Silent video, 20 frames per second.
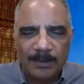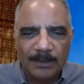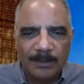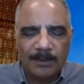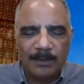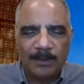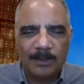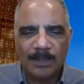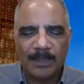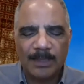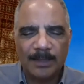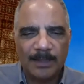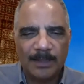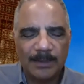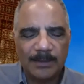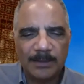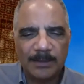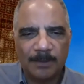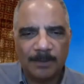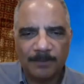You know, it,
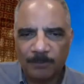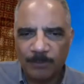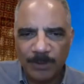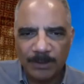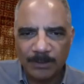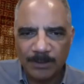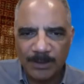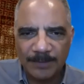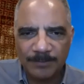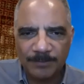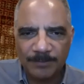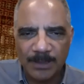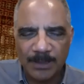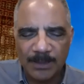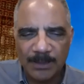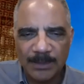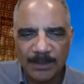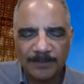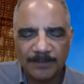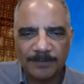it's a real
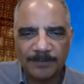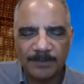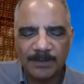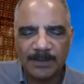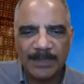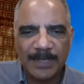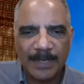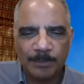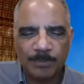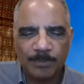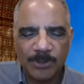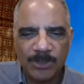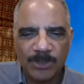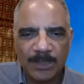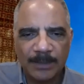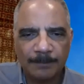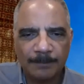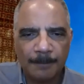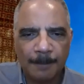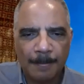difference if
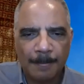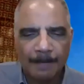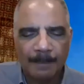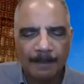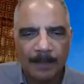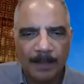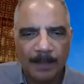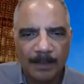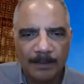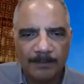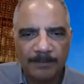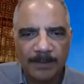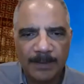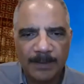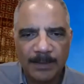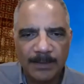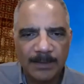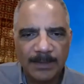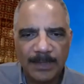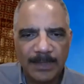10% of
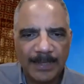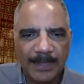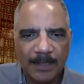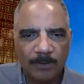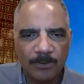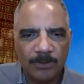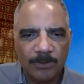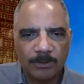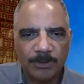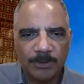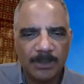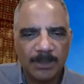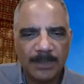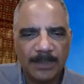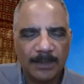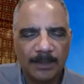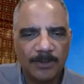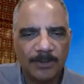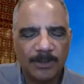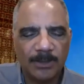a city council or a
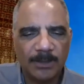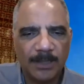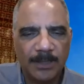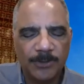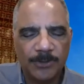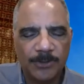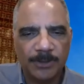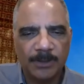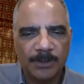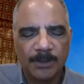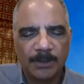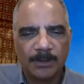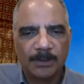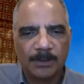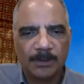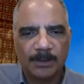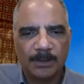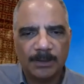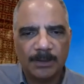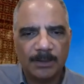state legislature
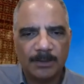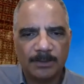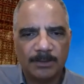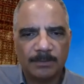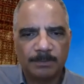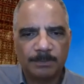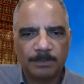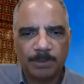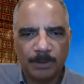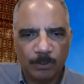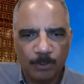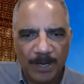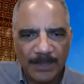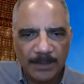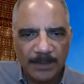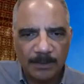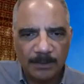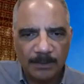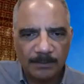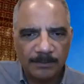is
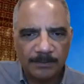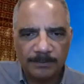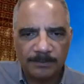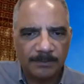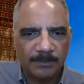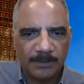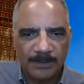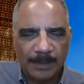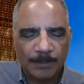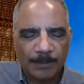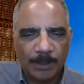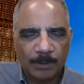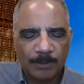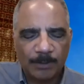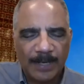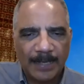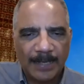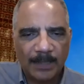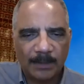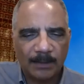progressive,
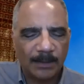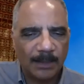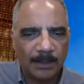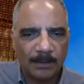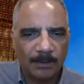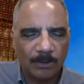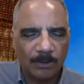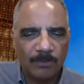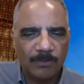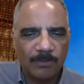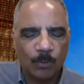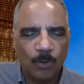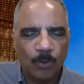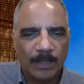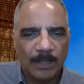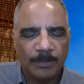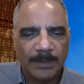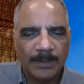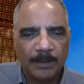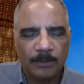democratic in an
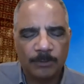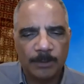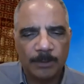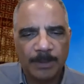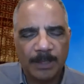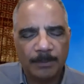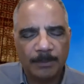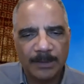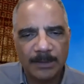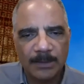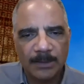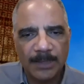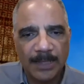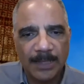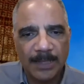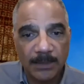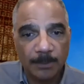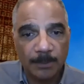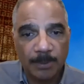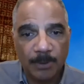overwhelming Republican
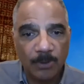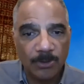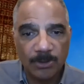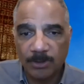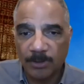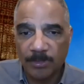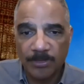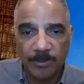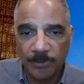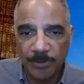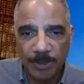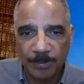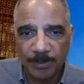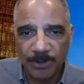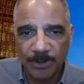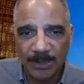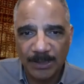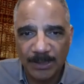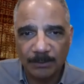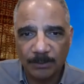state, as opposed to
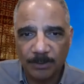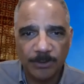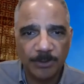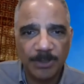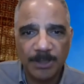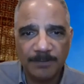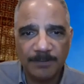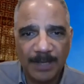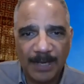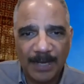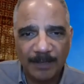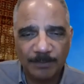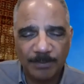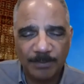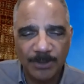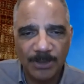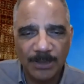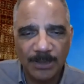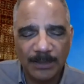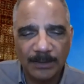30%,
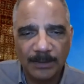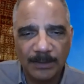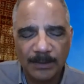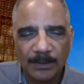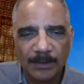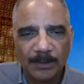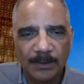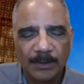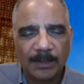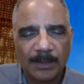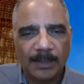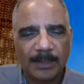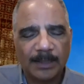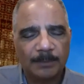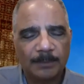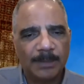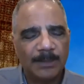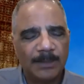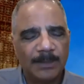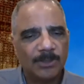35%.
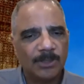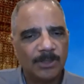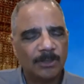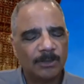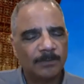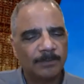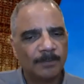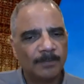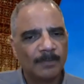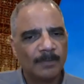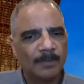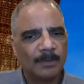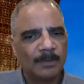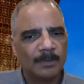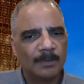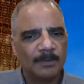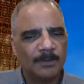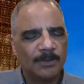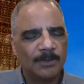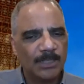Um, and so
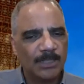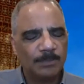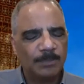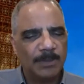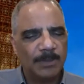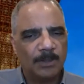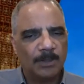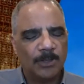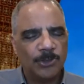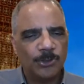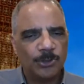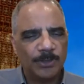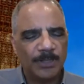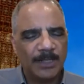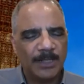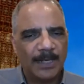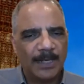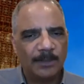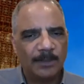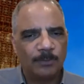just because you're
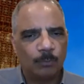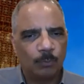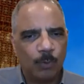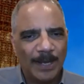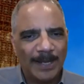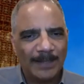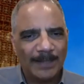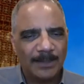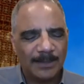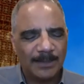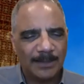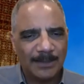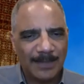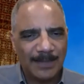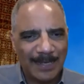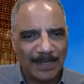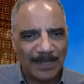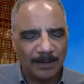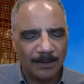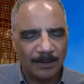in a red
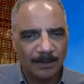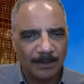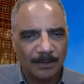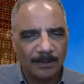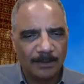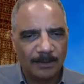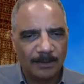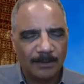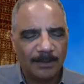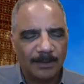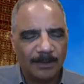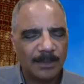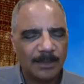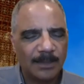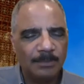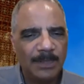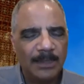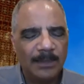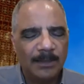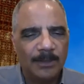state
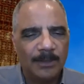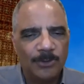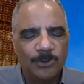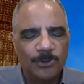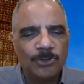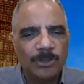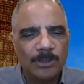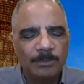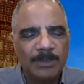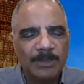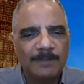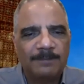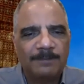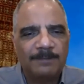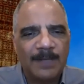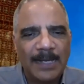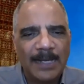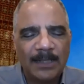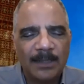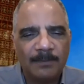doesn't mean that you shouldn't be
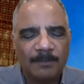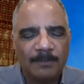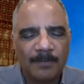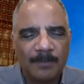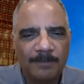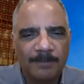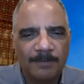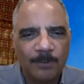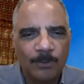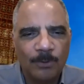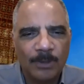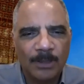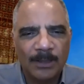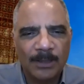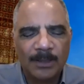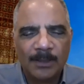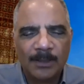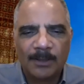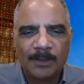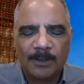fighting
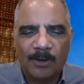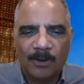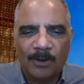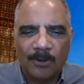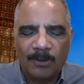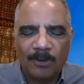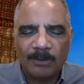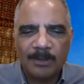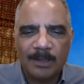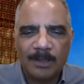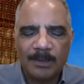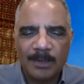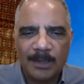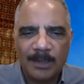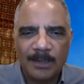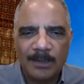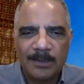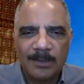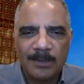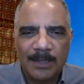for all the
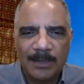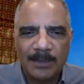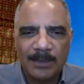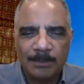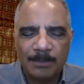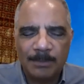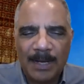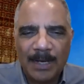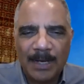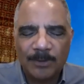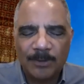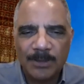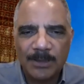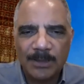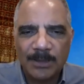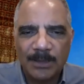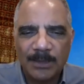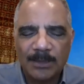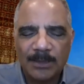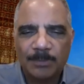things that
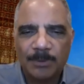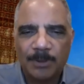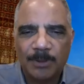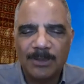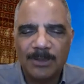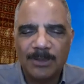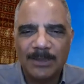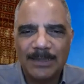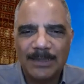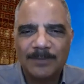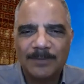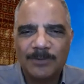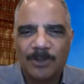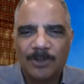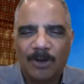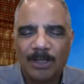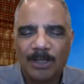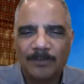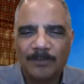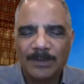democracy is supposed to give to
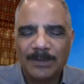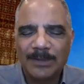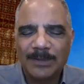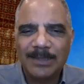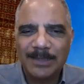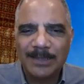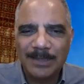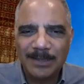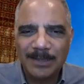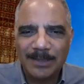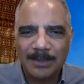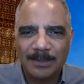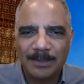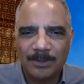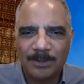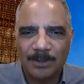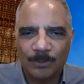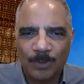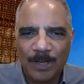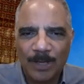all of its
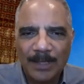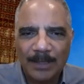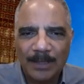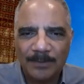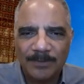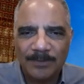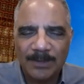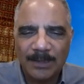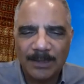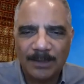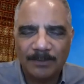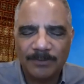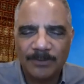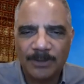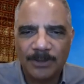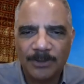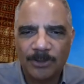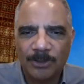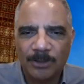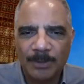citizens the right of self
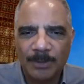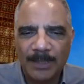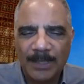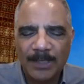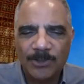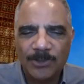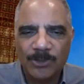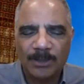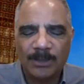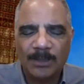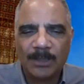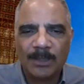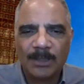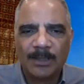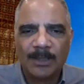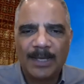determination.